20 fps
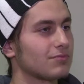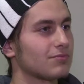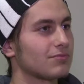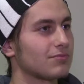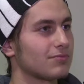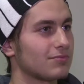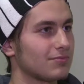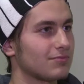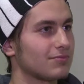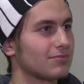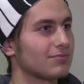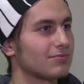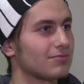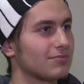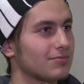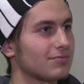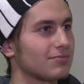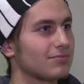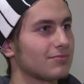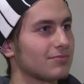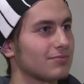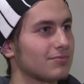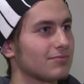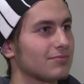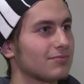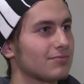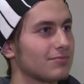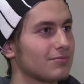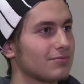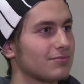
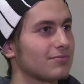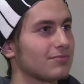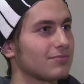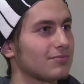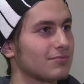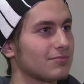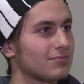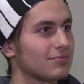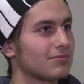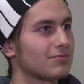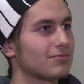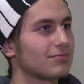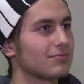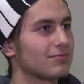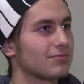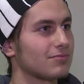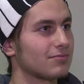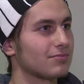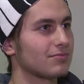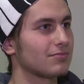(silence)